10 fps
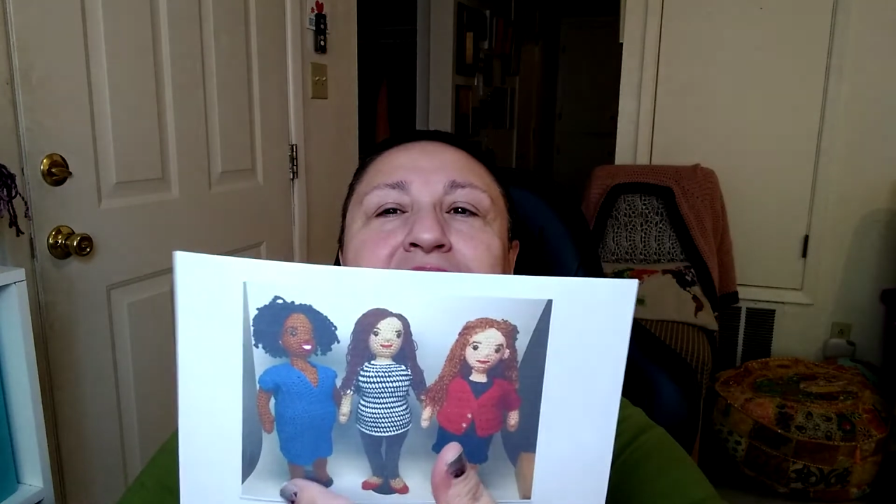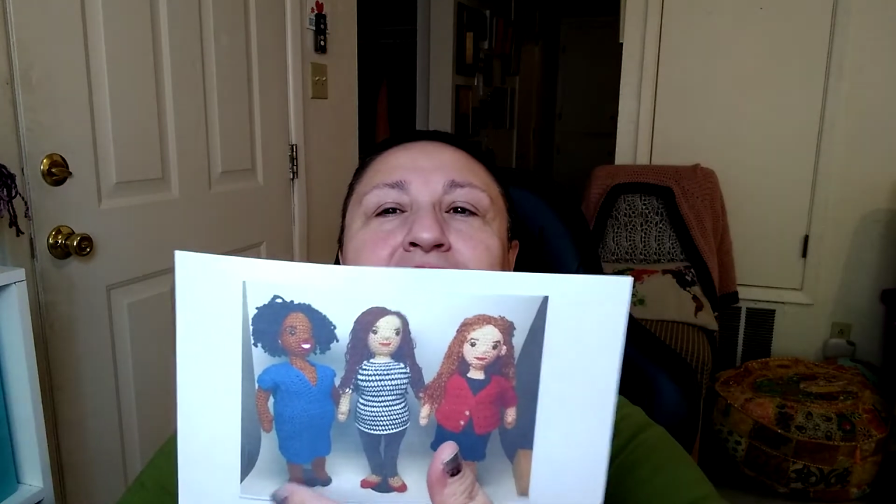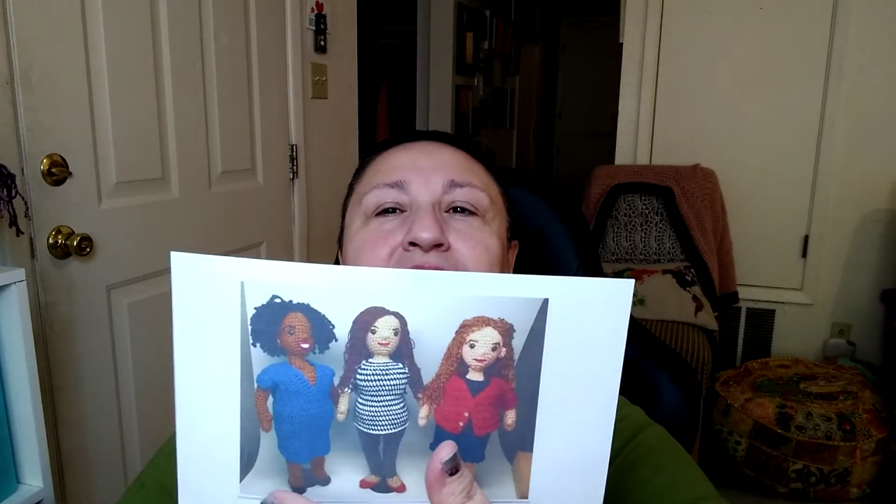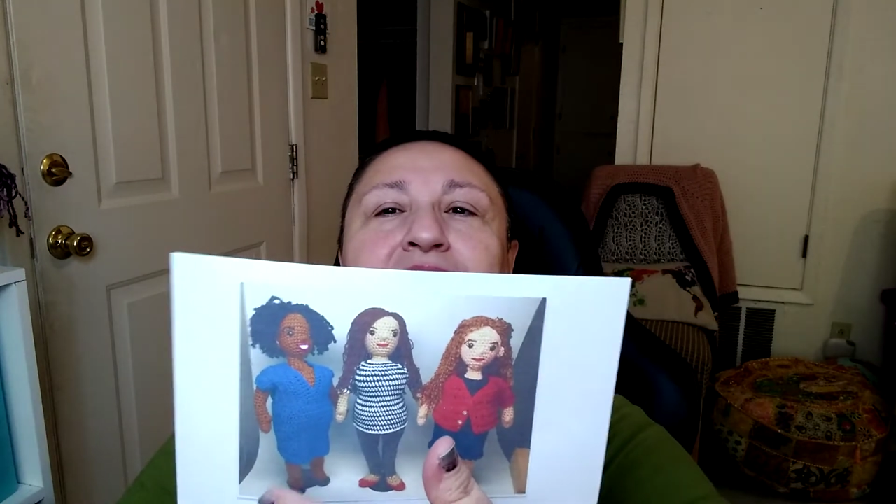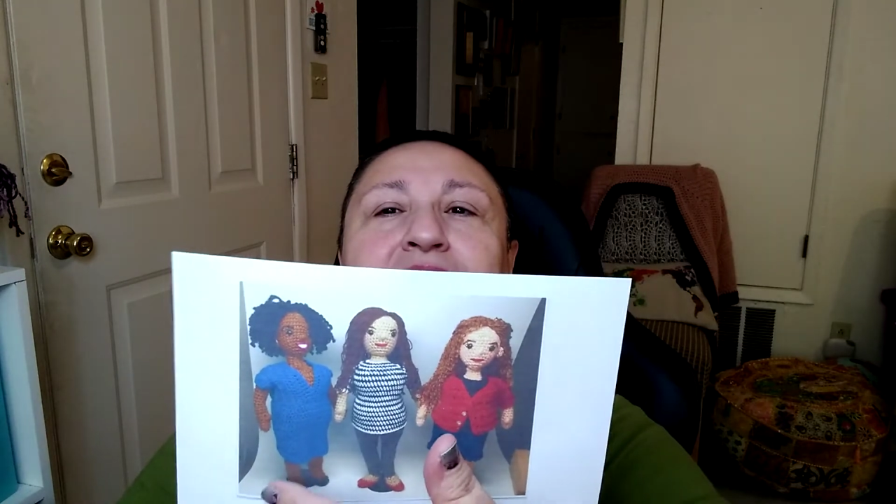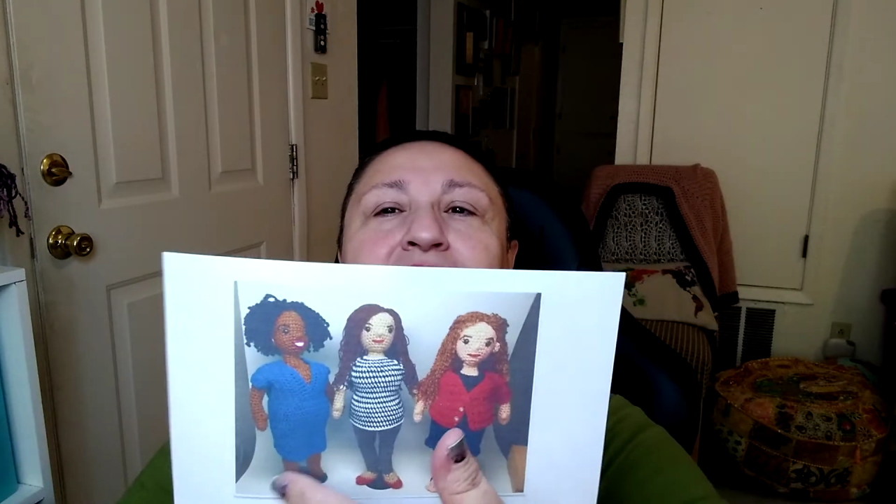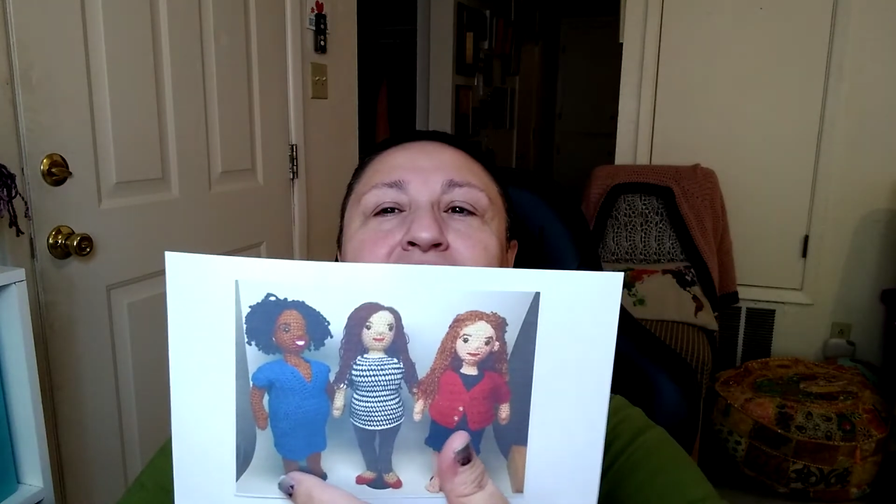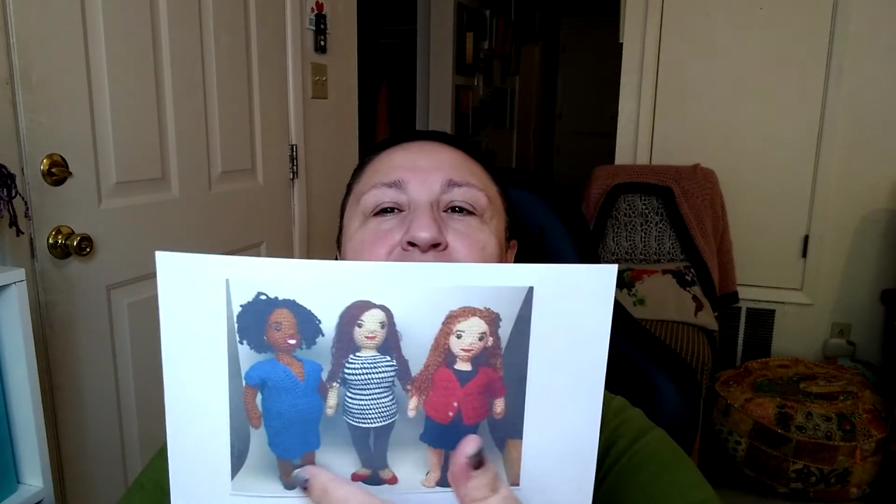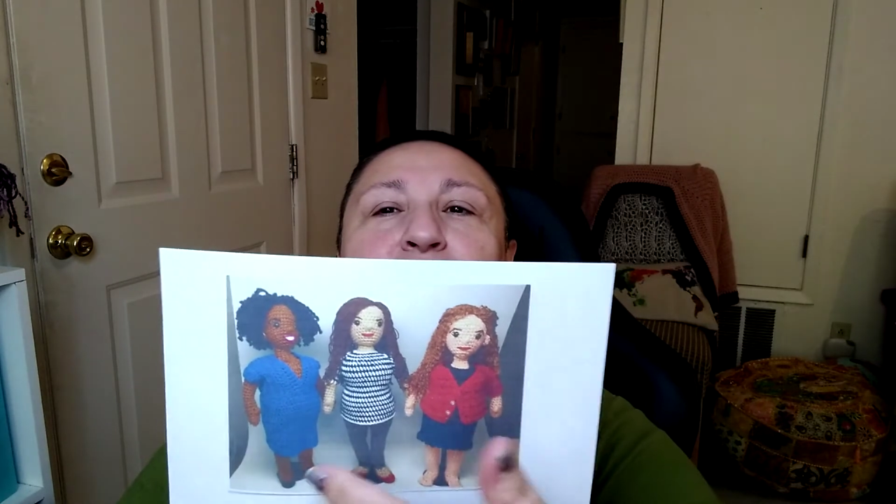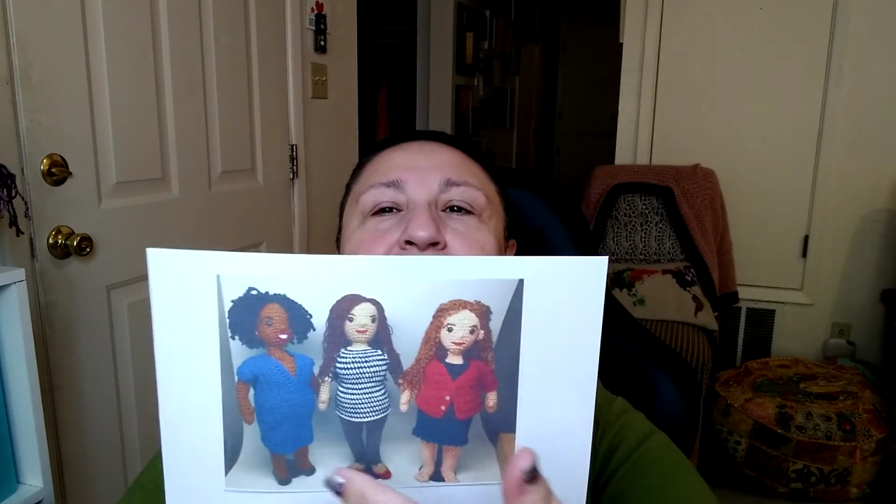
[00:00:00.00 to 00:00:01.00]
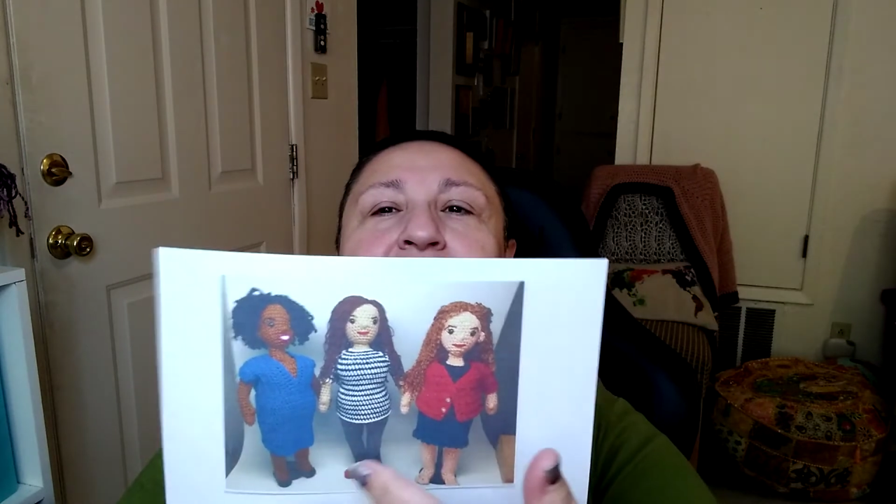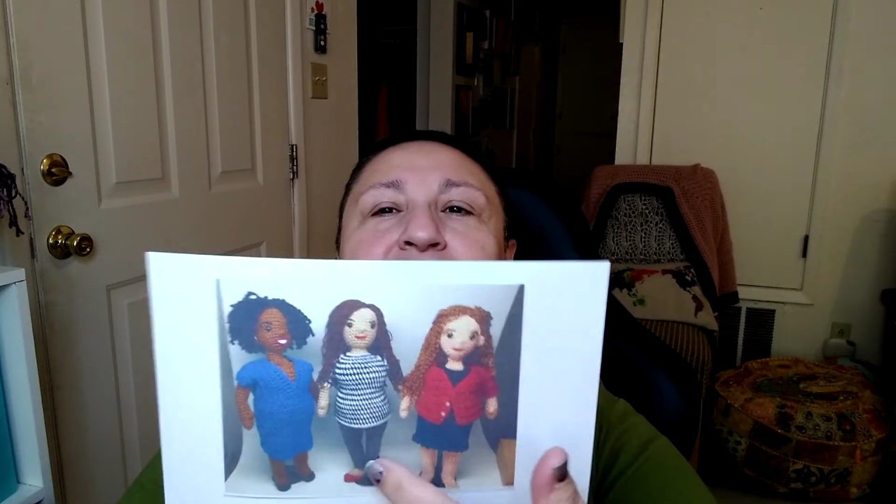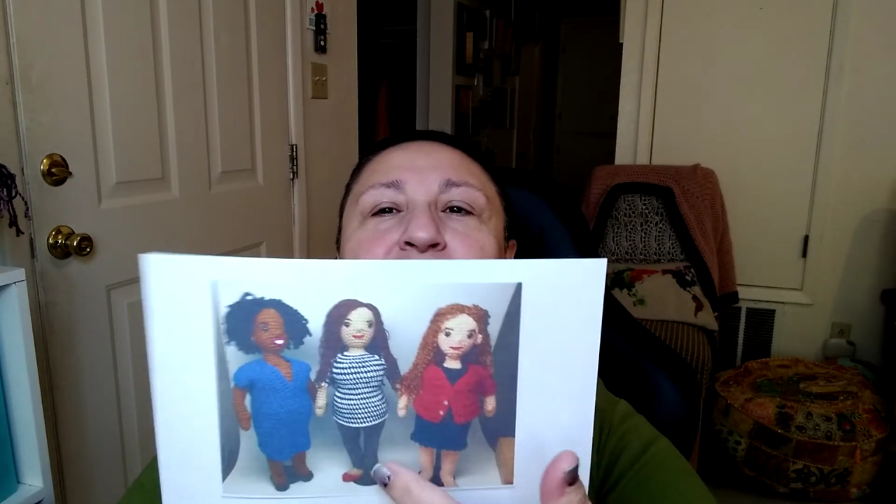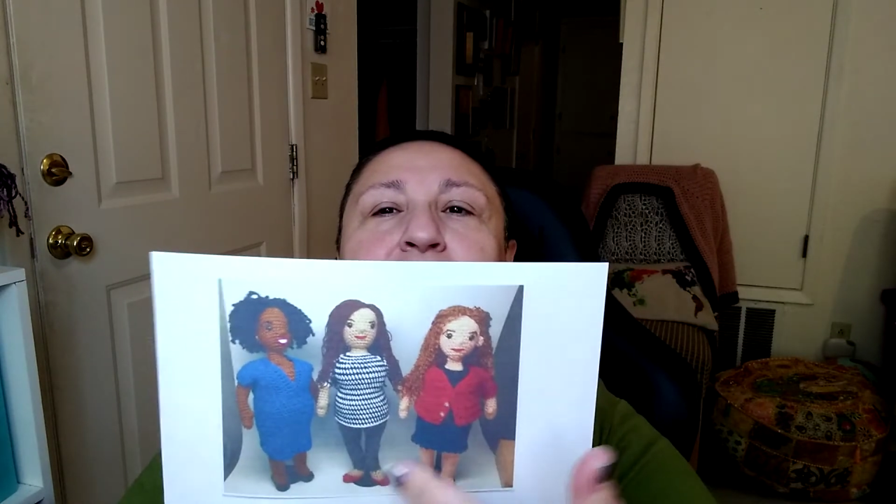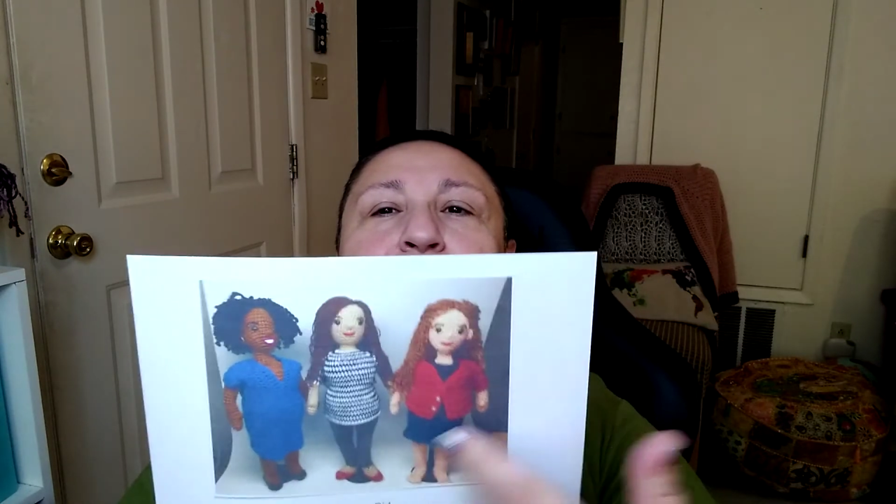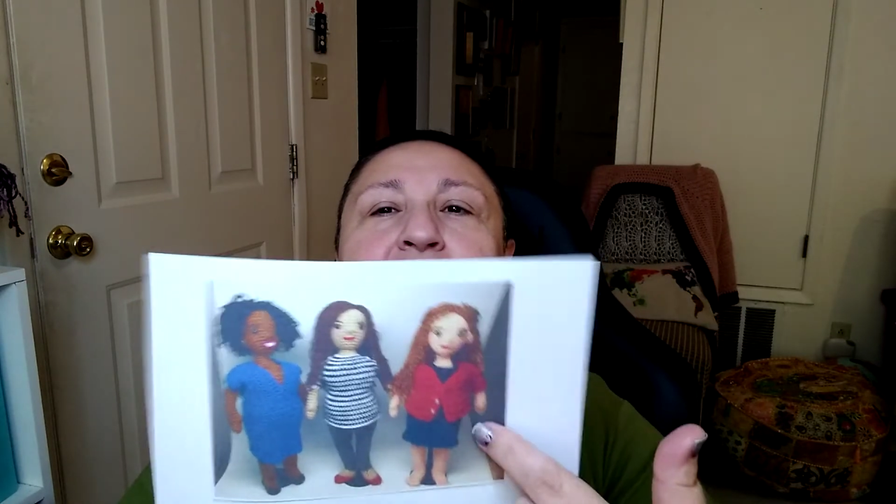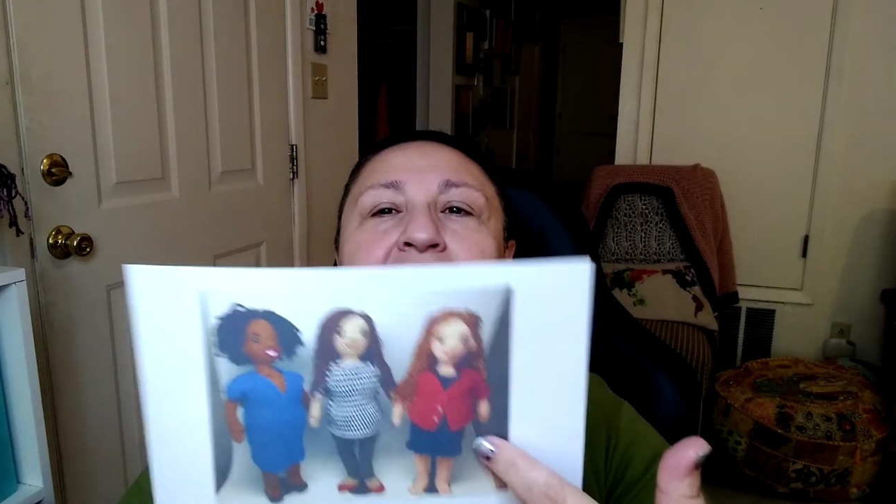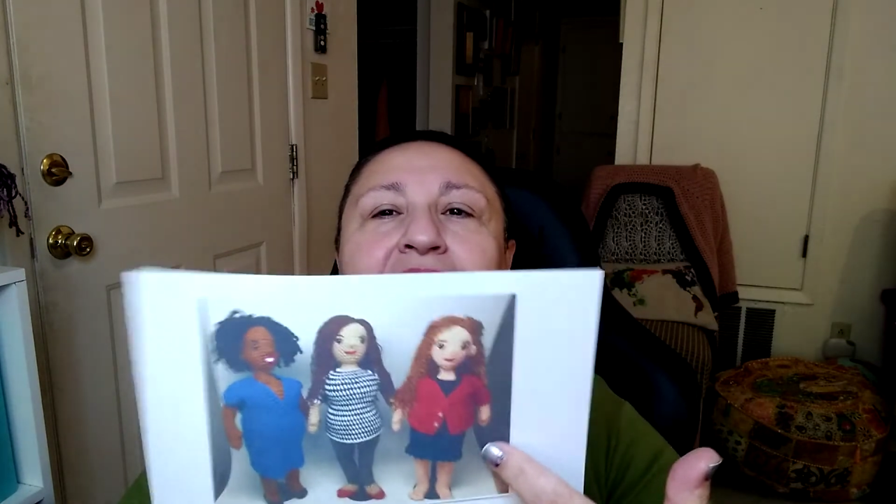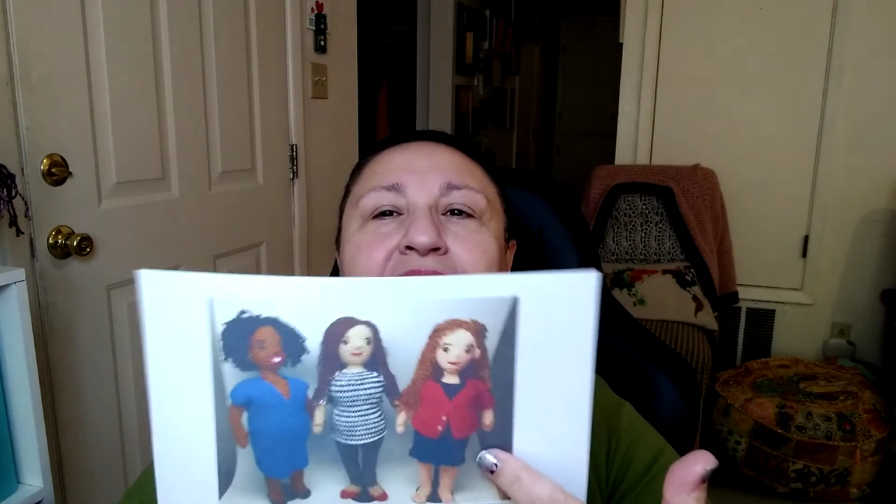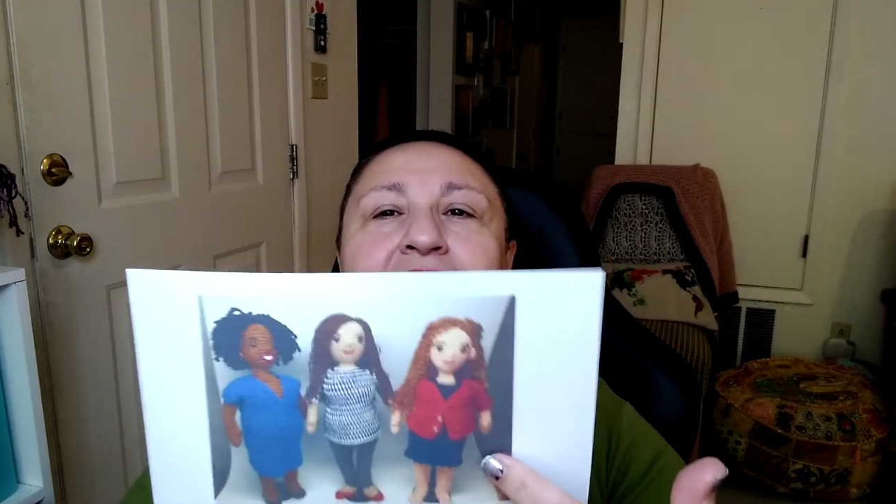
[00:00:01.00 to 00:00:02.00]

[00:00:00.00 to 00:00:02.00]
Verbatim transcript: There's three different body